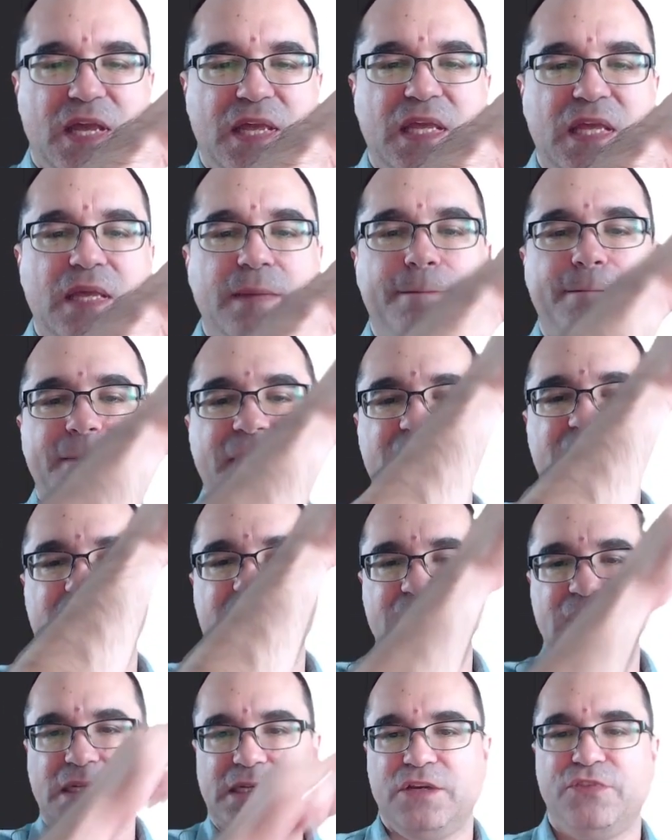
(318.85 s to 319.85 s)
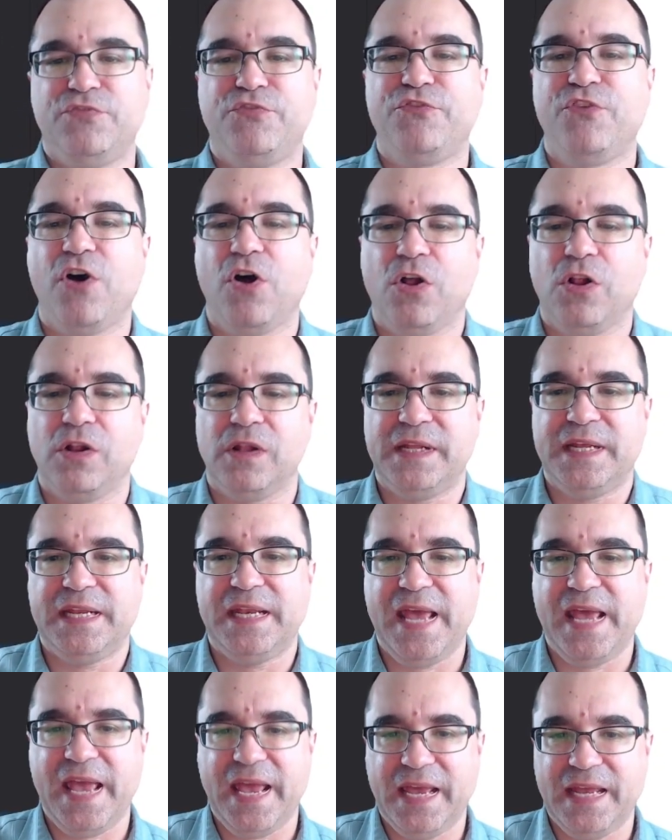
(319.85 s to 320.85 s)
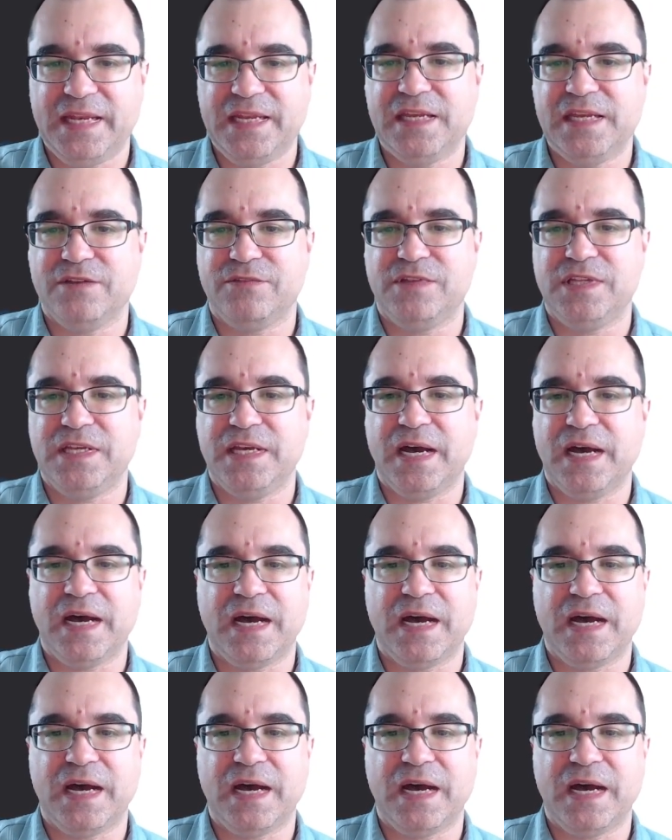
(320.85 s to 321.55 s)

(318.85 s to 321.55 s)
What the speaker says: immediately fall in any of the